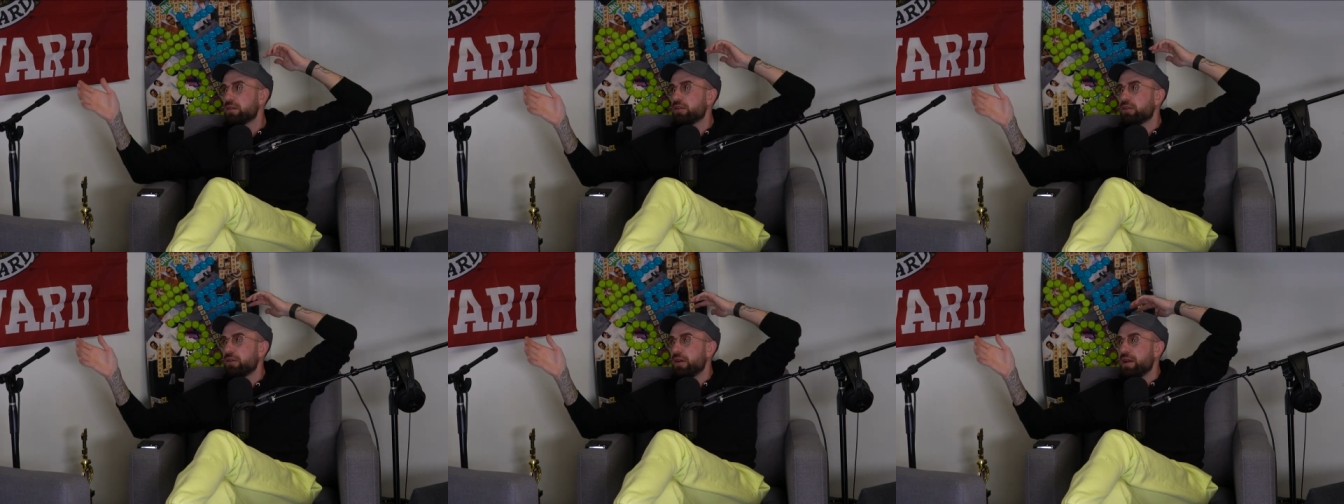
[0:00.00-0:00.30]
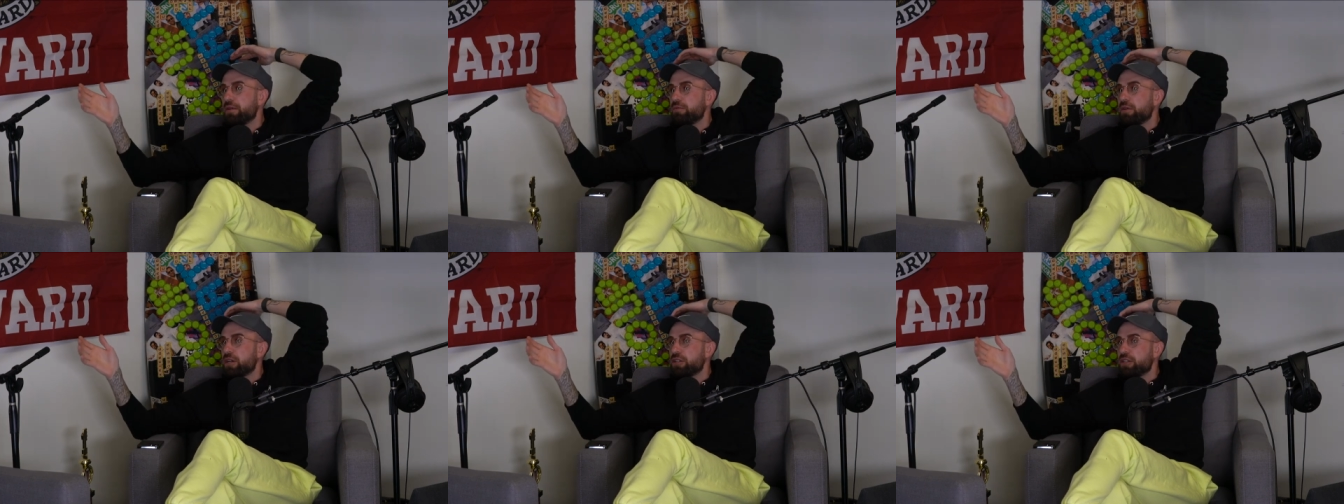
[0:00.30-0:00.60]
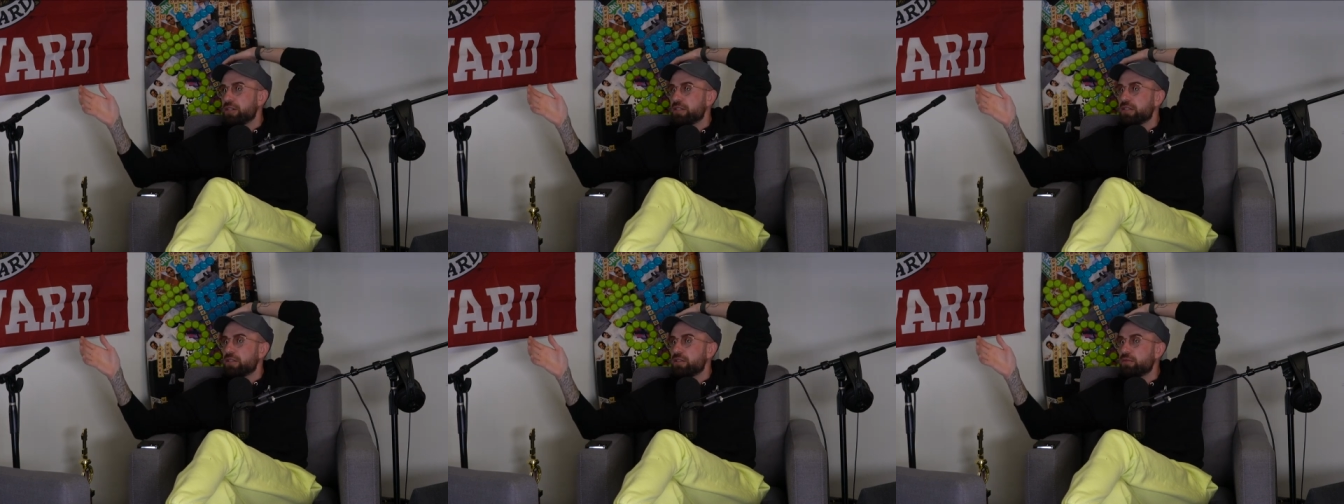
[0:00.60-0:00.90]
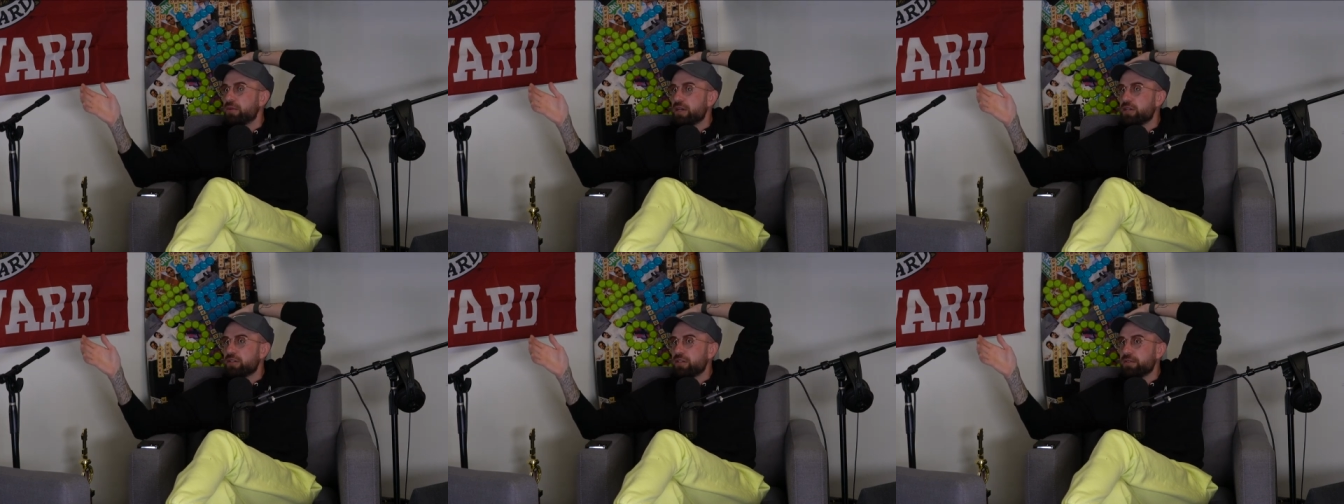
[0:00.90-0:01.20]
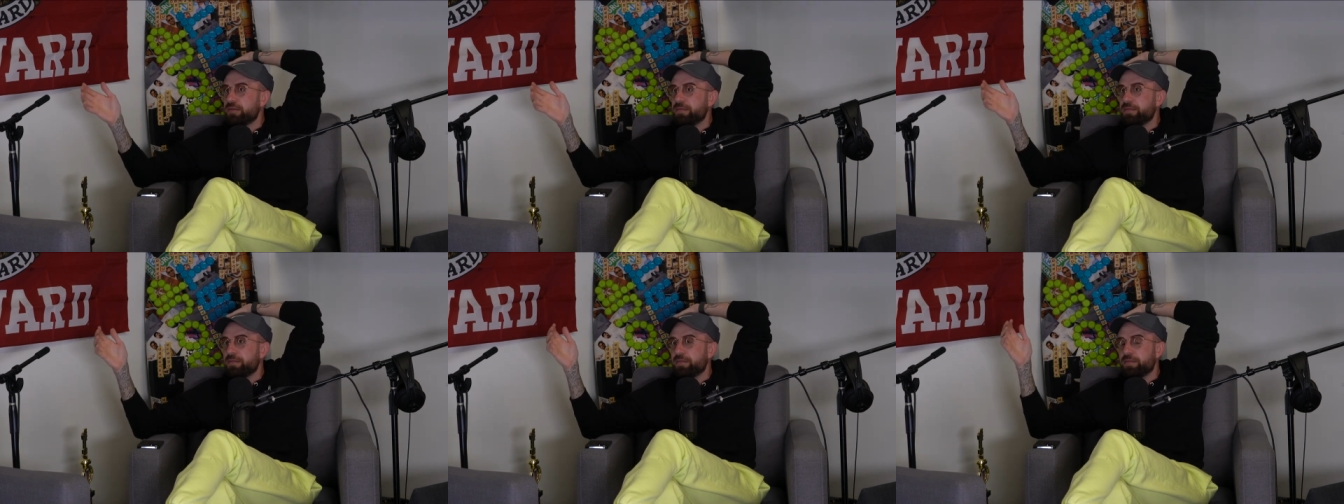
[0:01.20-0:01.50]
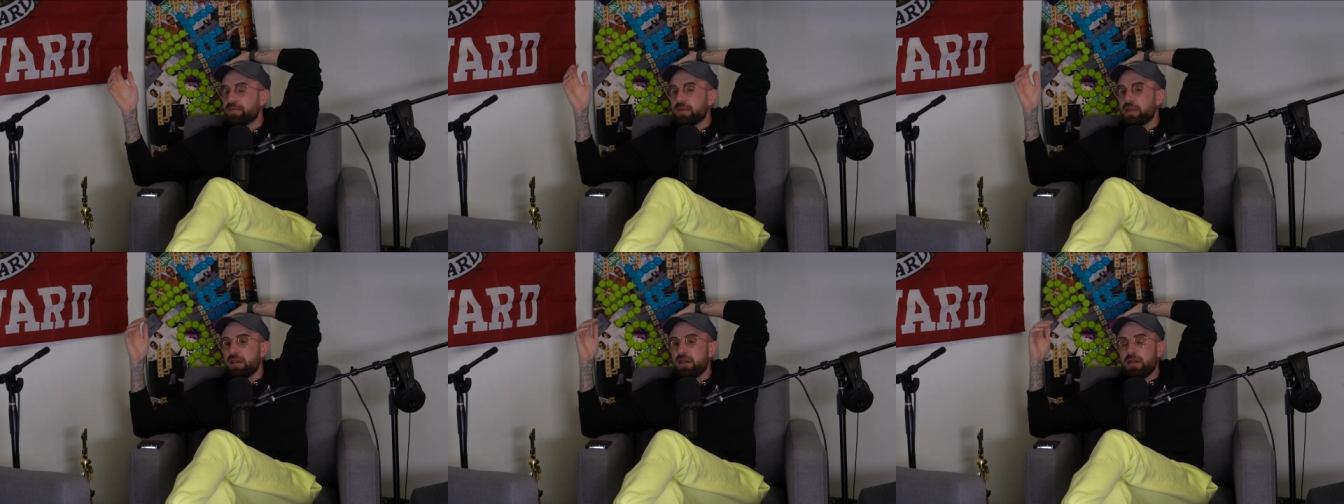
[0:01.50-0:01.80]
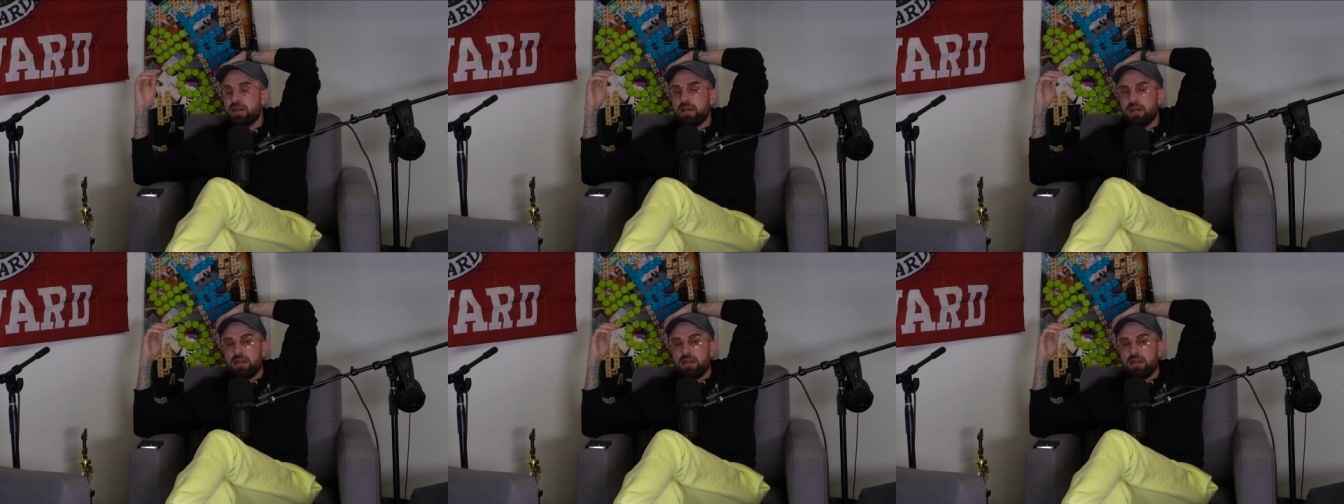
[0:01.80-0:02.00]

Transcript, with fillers: Ukraine Russia situation. Yep.